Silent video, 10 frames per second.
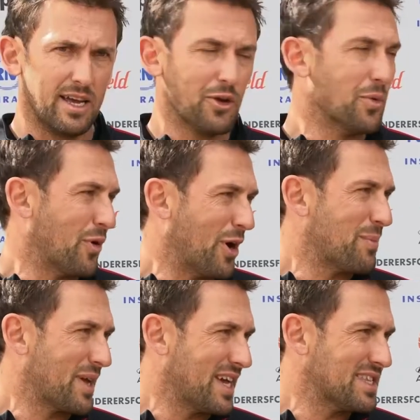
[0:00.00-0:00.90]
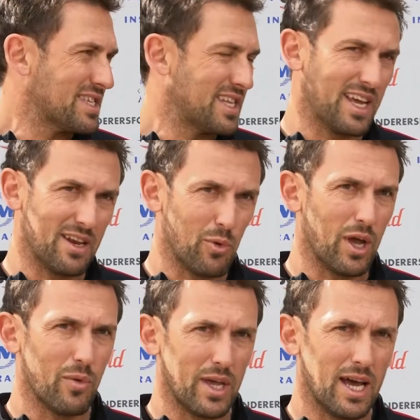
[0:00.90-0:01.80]
who we're up against and
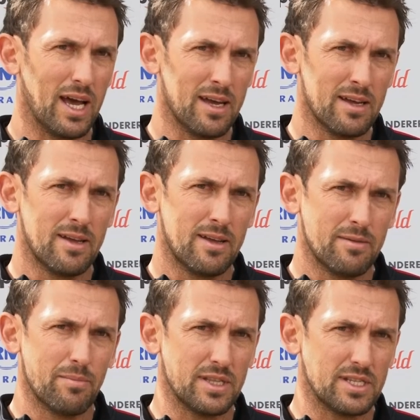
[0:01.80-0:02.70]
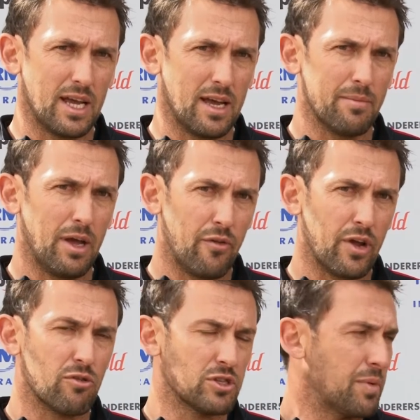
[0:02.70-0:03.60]
where we are. But our
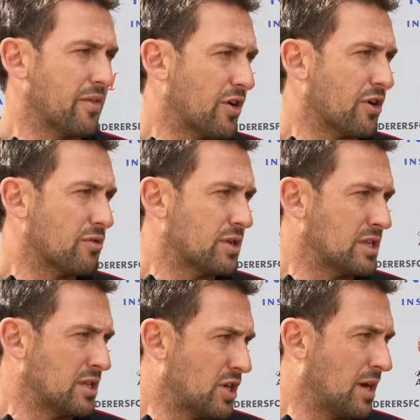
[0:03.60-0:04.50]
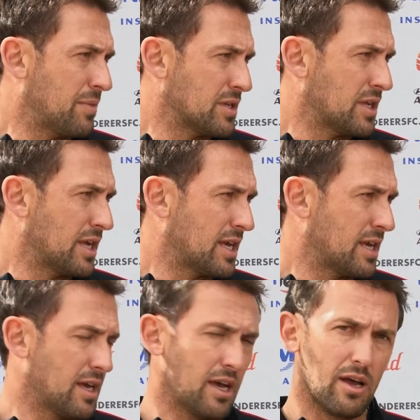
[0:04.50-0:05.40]
record's been very good in the Champions League
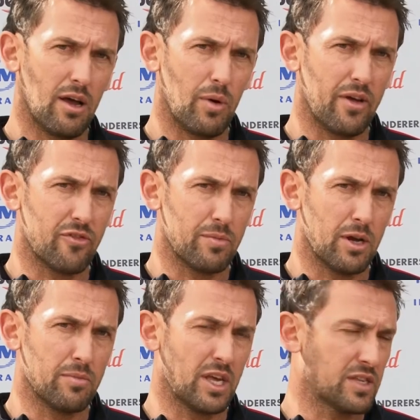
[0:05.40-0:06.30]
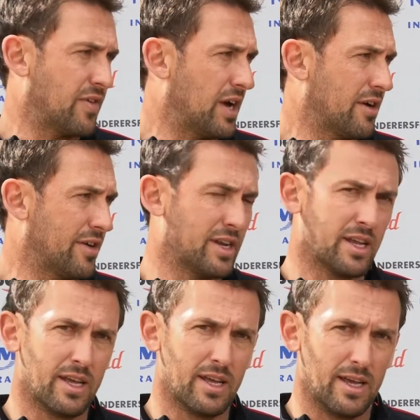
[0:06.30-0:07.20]
away from home thus far. And
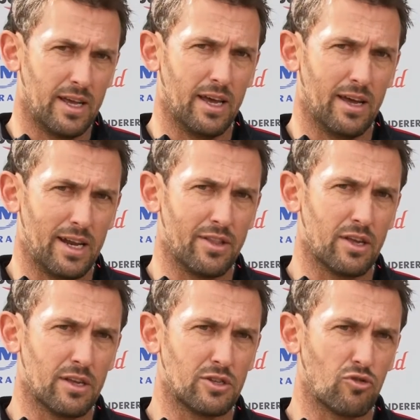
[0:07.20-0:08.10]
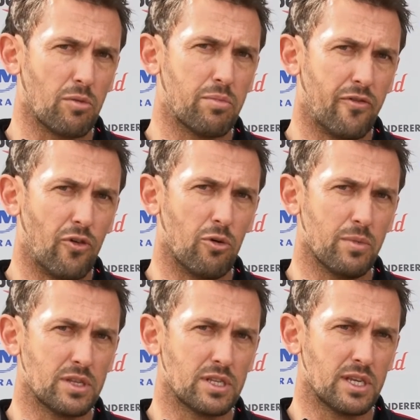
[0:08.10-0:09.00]
yeah, another strong
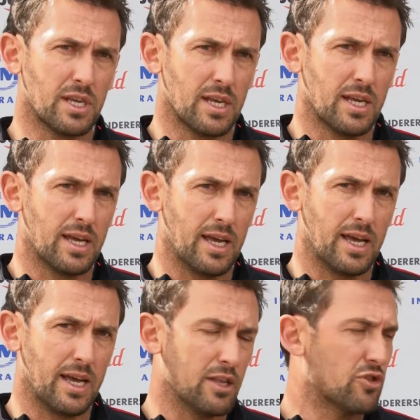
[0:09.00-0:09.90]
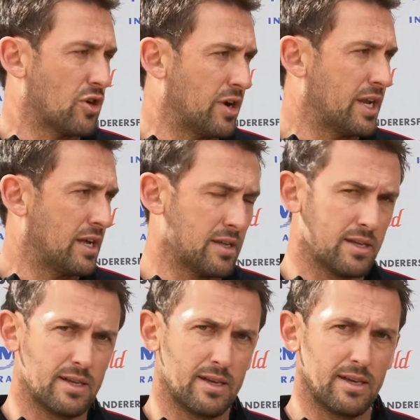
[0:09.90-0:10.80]
performance in China,
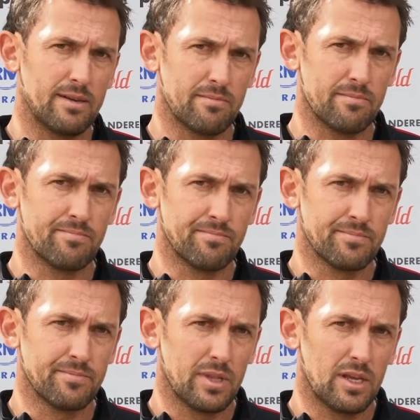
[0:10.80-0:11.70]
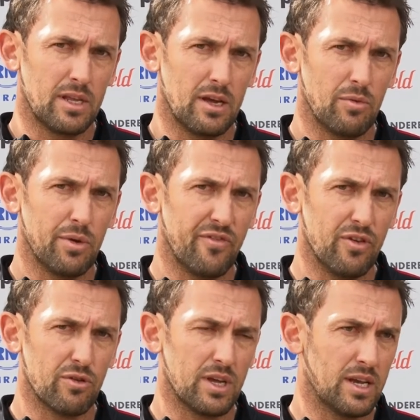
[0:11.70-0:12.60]
we
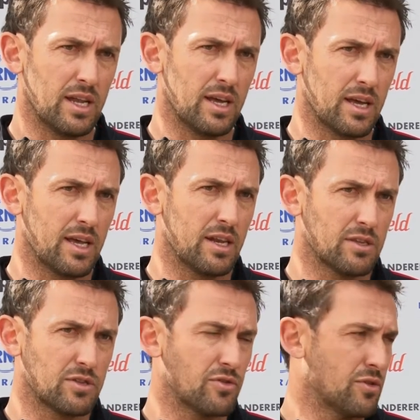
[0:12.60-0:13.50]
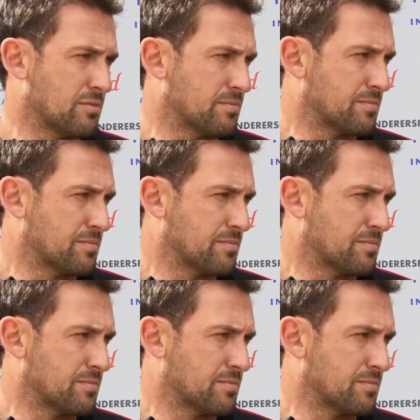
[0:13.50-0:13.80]
feel can get us through.